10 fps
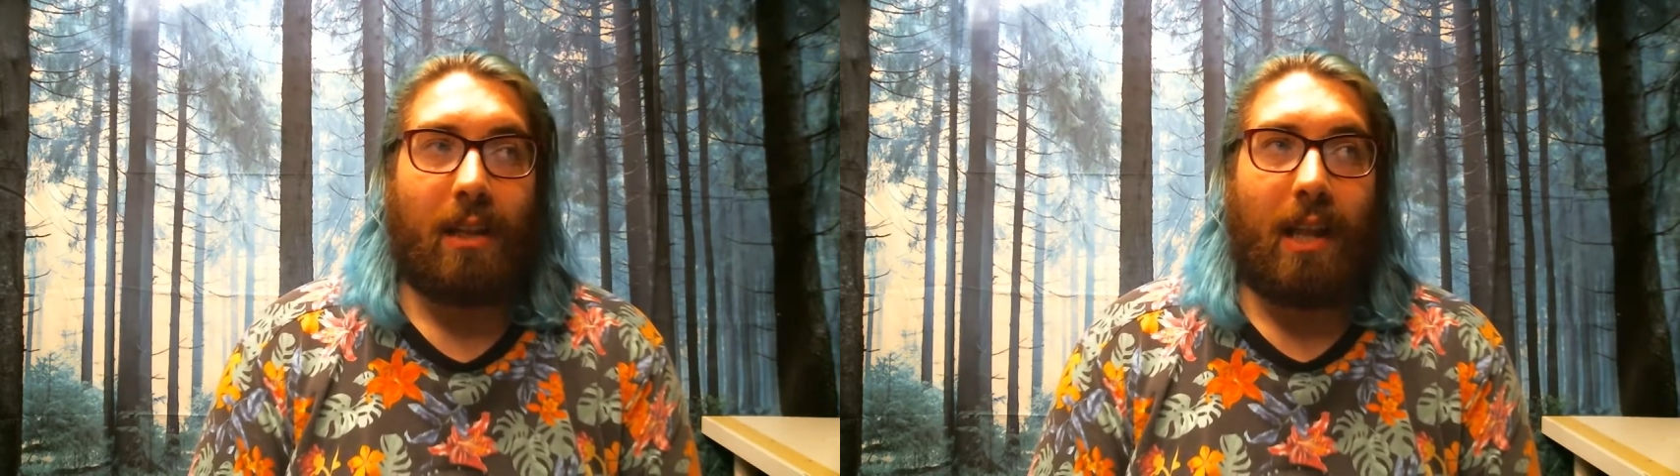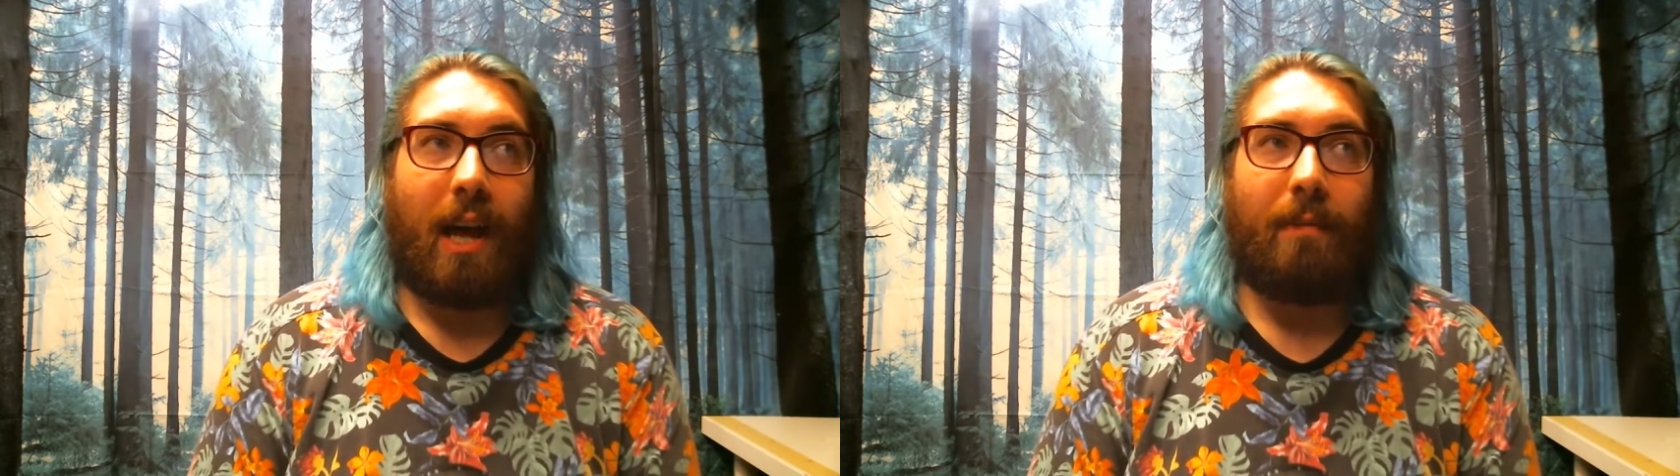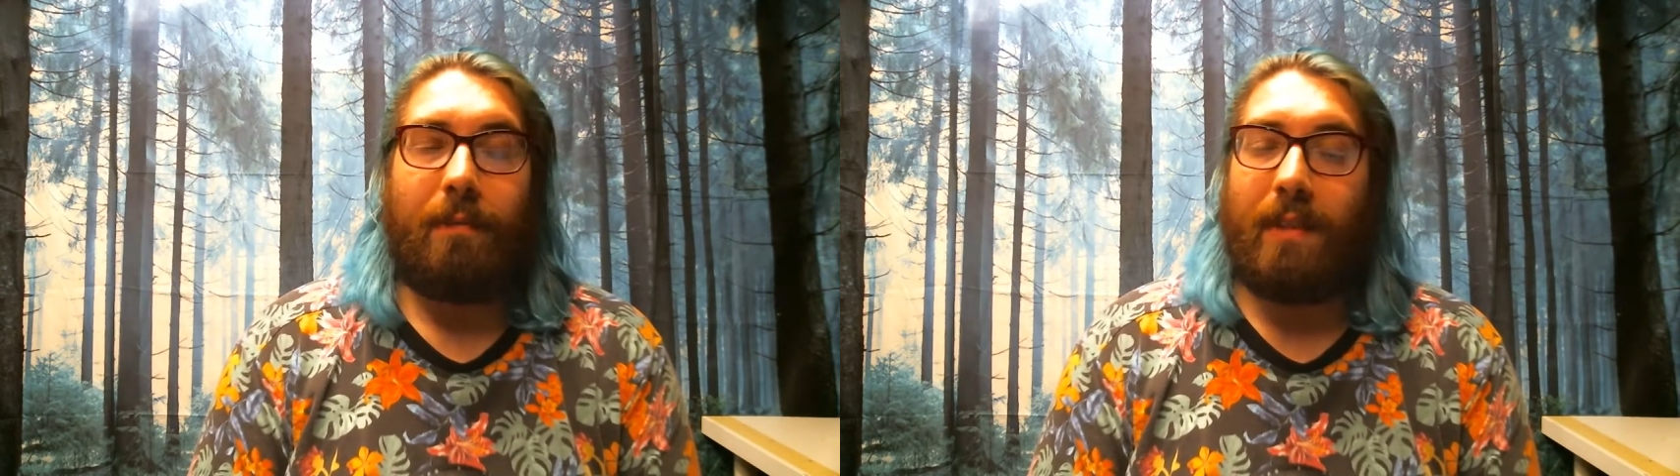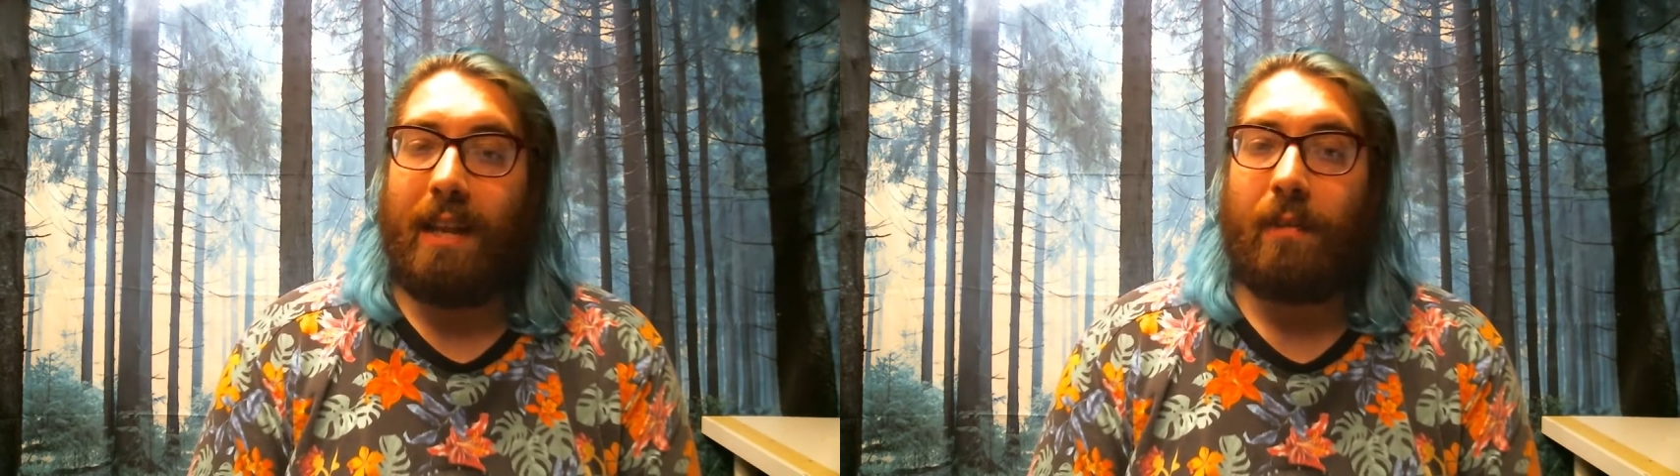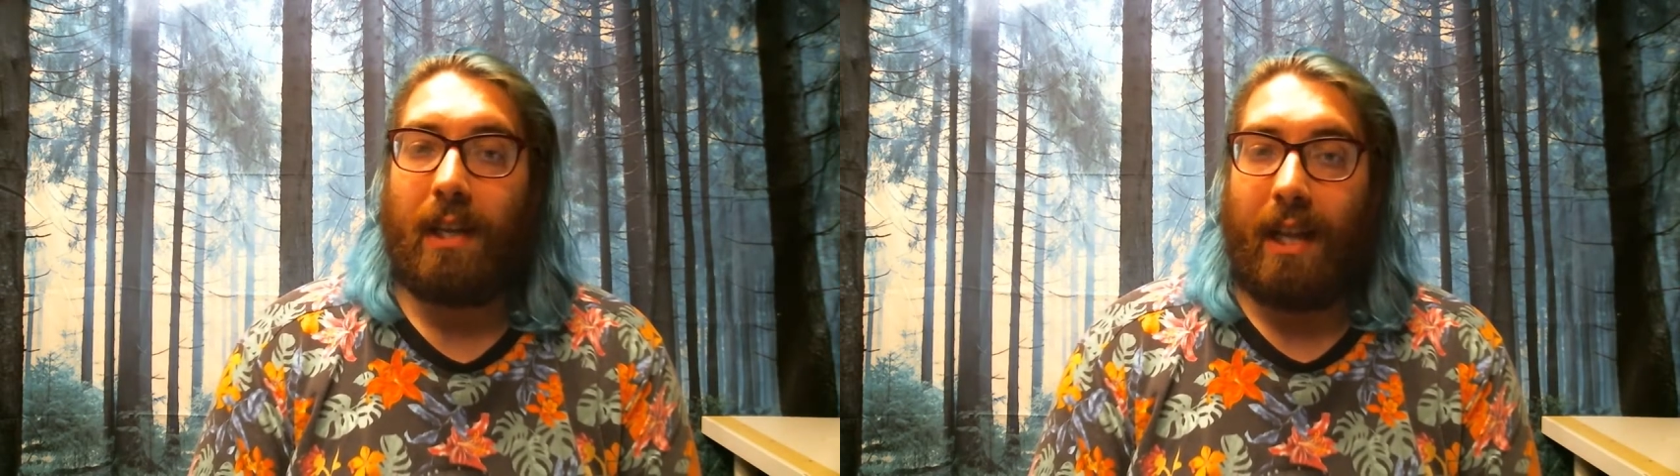lot of
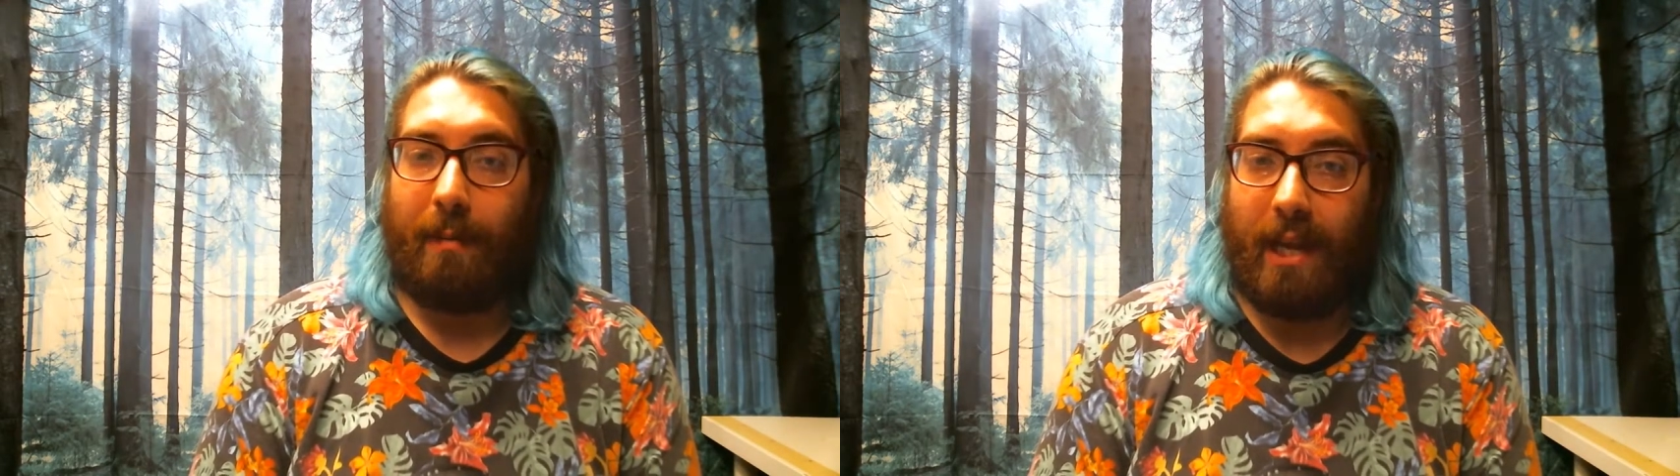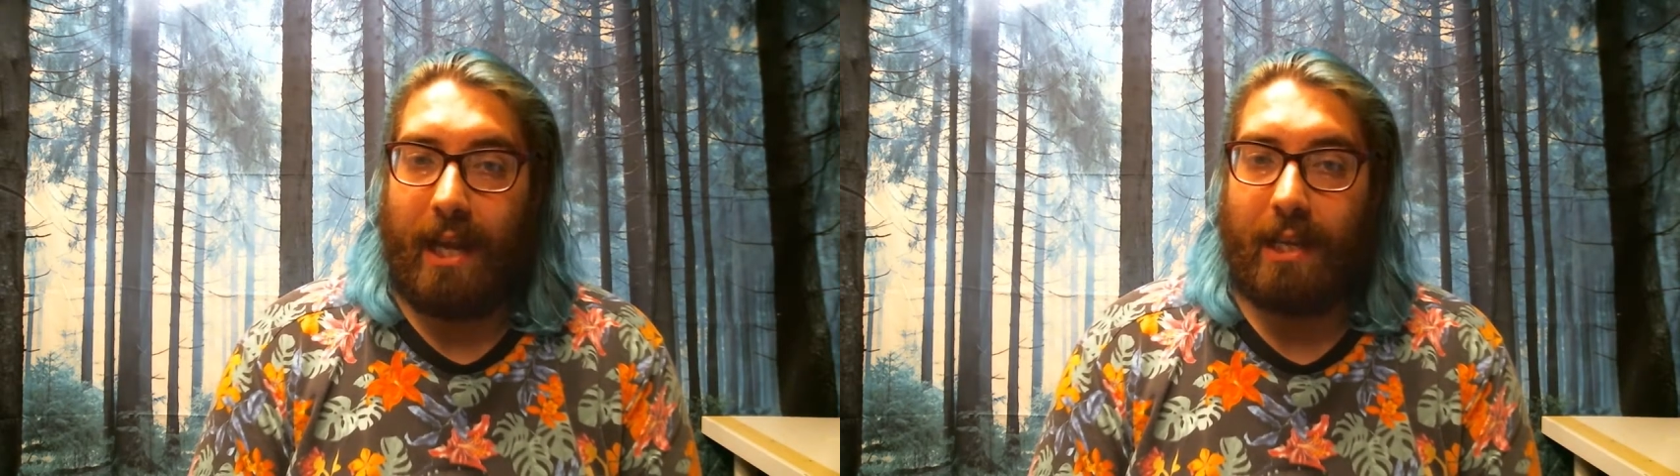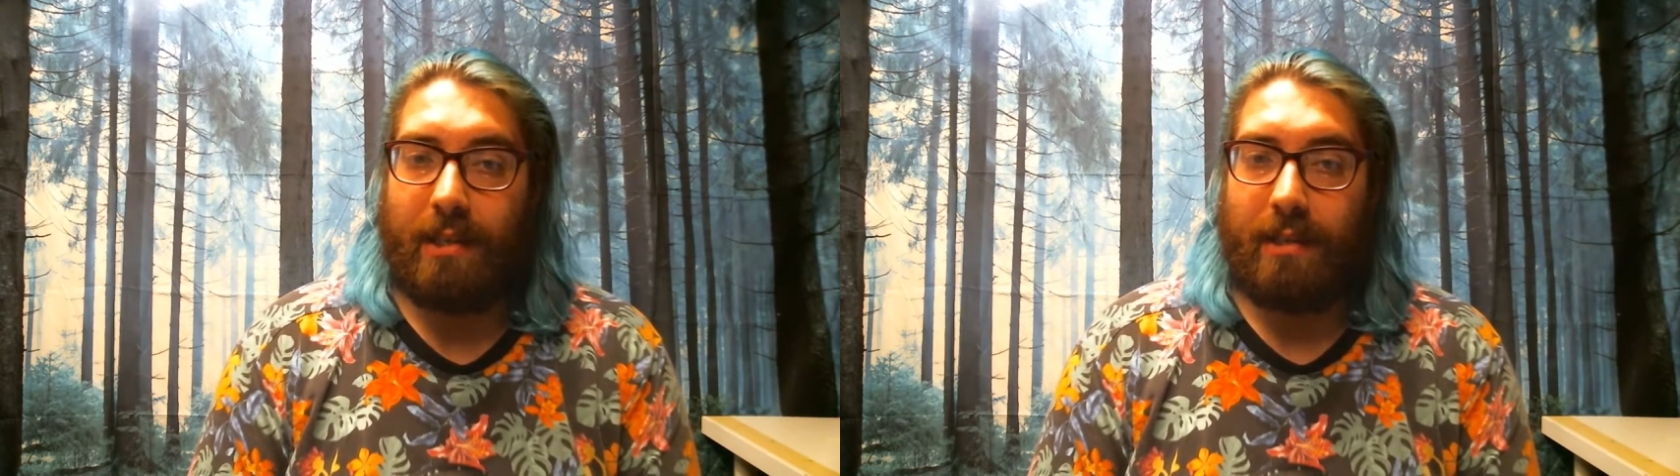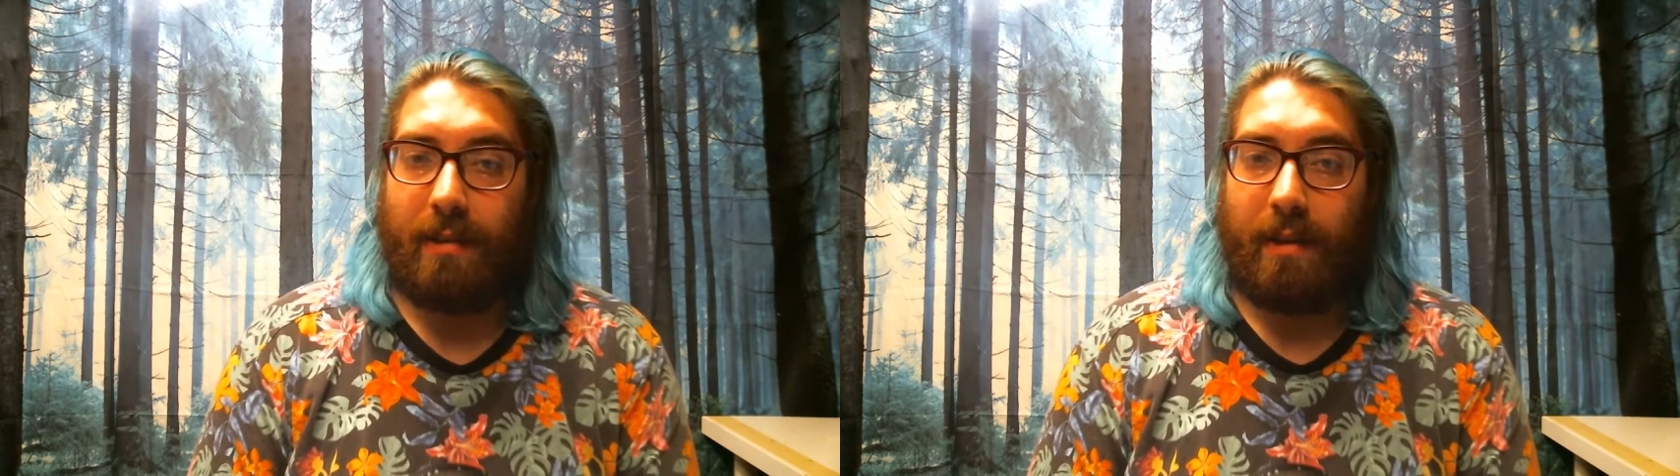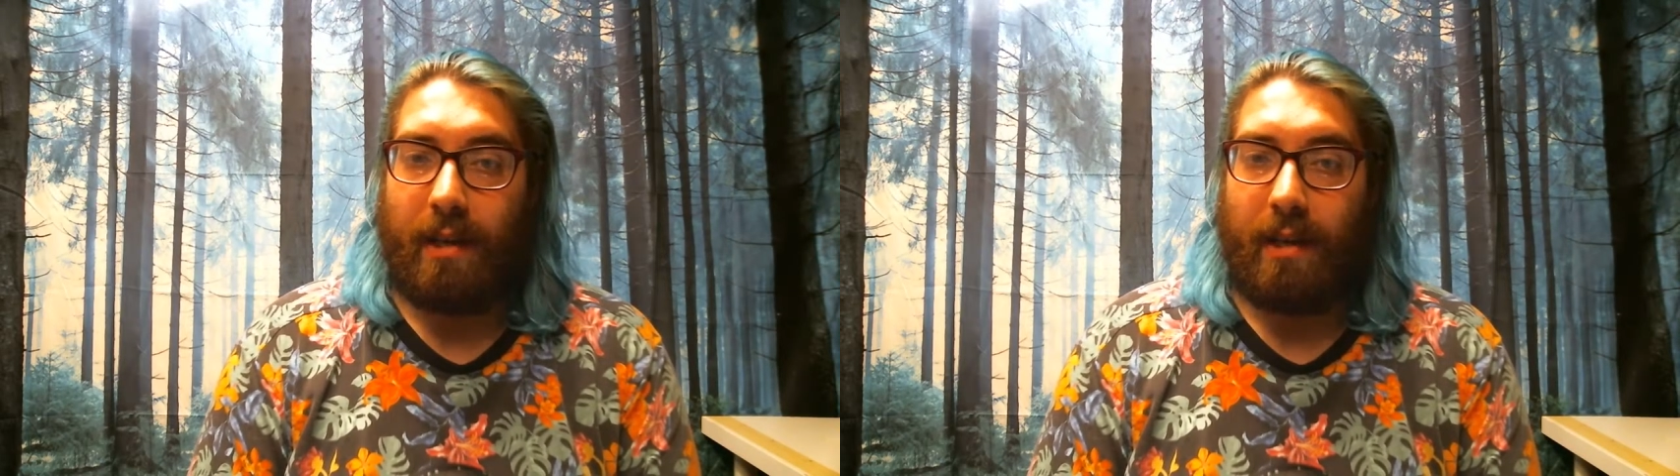flavored lemonades